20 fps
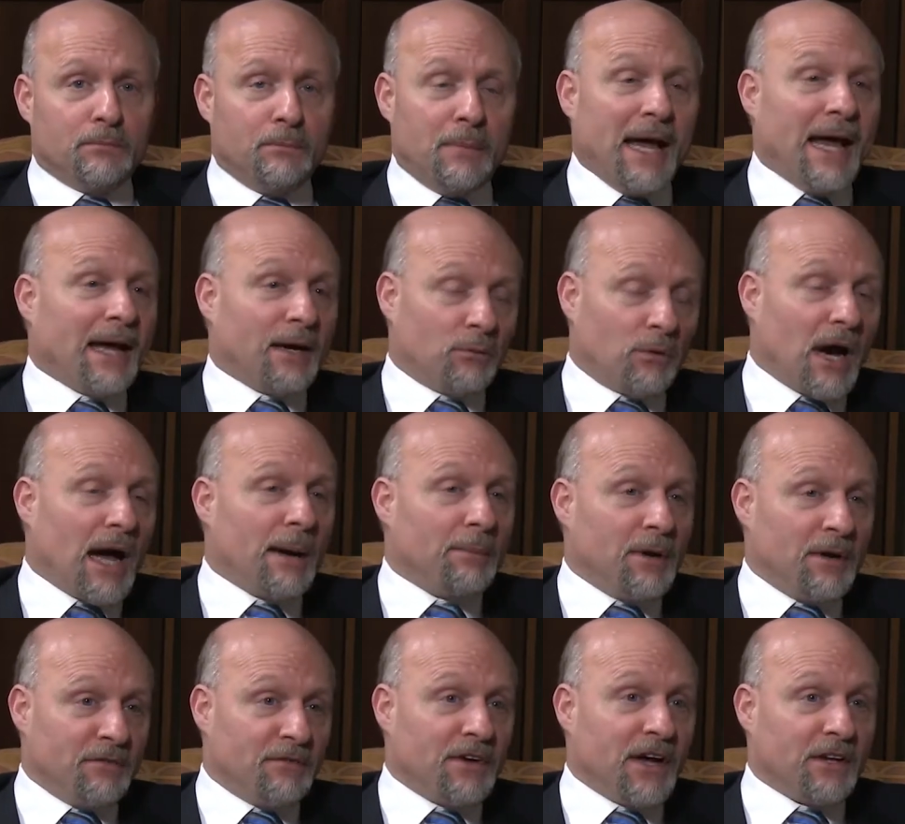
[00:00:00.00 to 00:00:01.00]
PEG, RIBA,
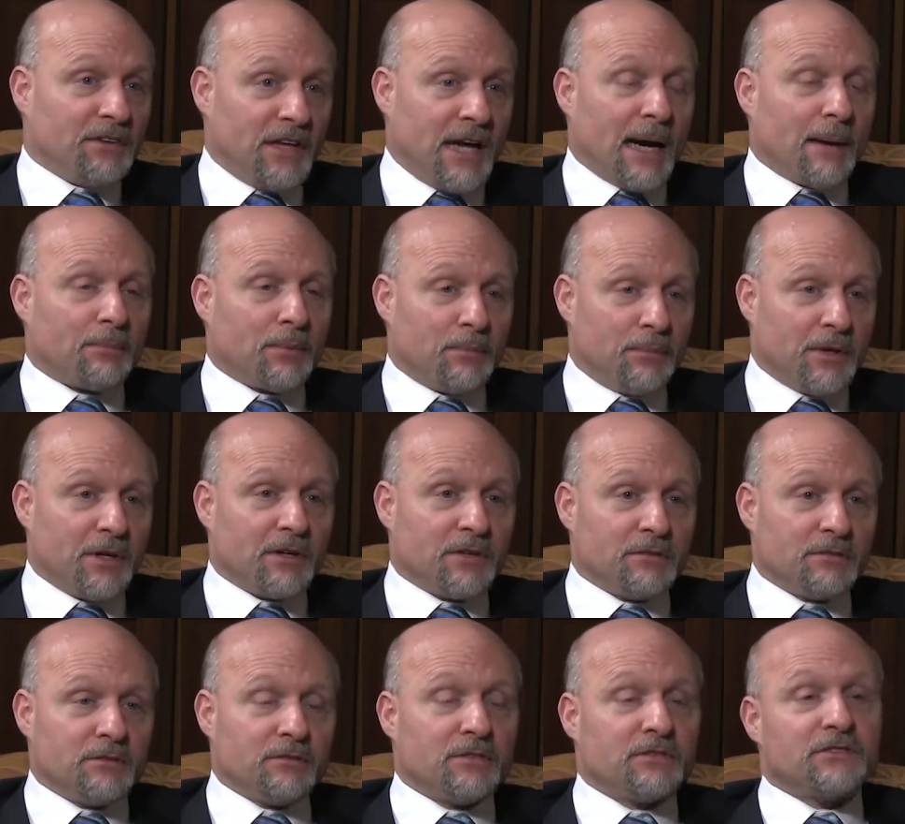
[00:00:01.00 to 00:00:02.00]
and
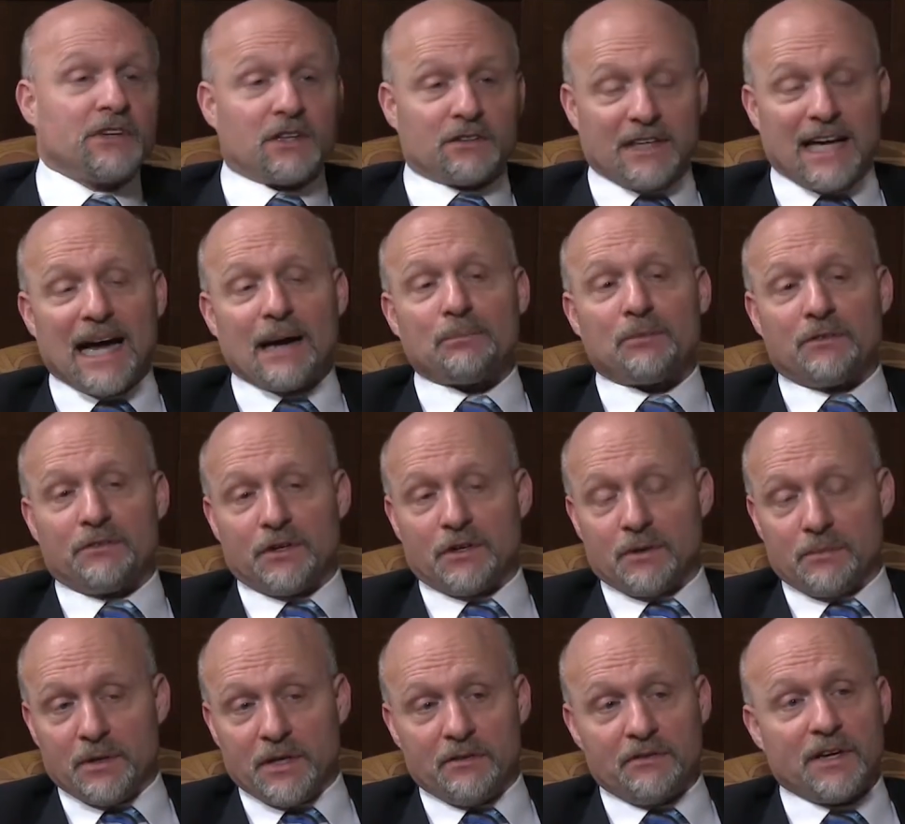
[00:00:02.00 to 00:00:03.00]
faldaprevir,
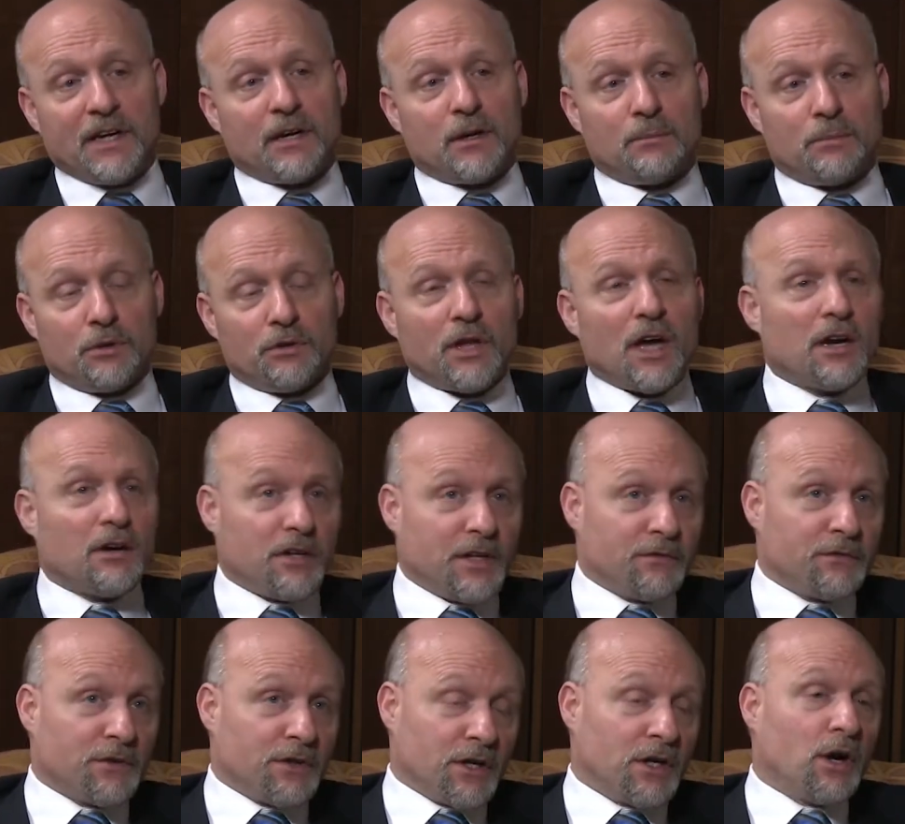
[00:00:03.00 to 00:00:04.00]
to be available not only
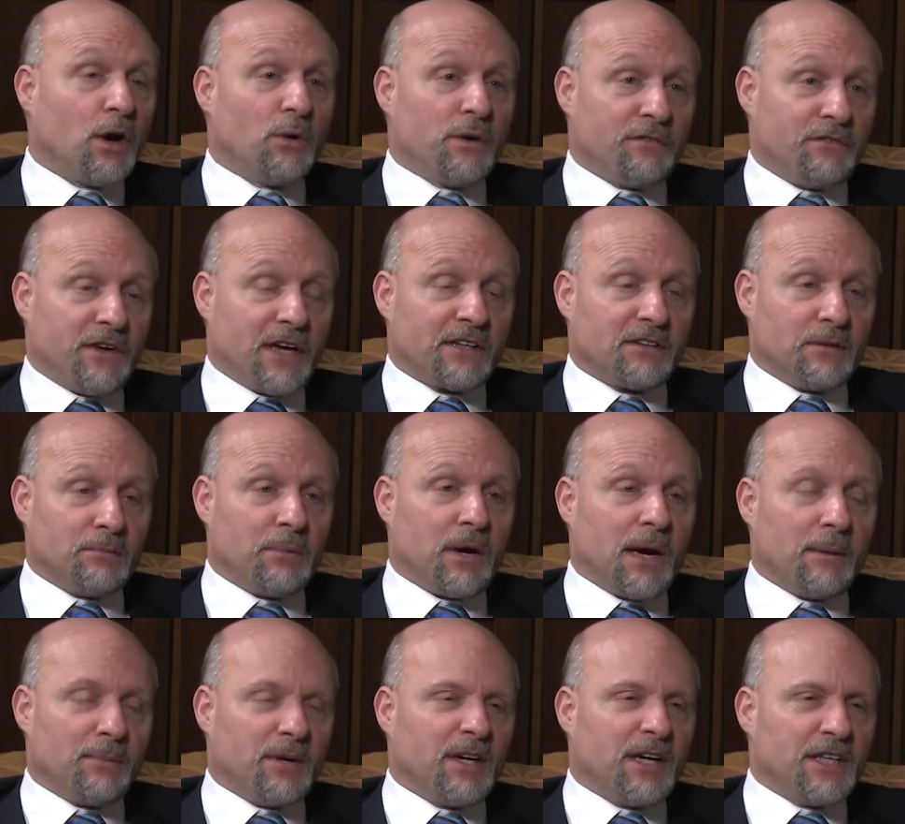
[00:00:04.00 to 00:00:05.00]
for the co-infected
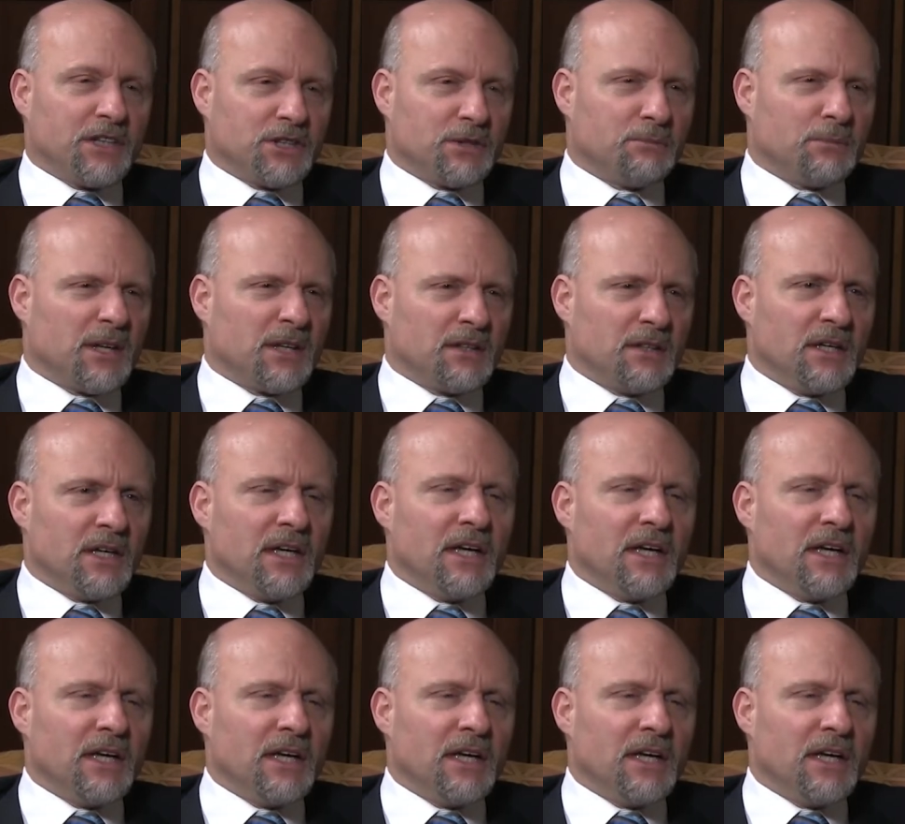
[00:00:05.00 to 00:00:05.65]
population, but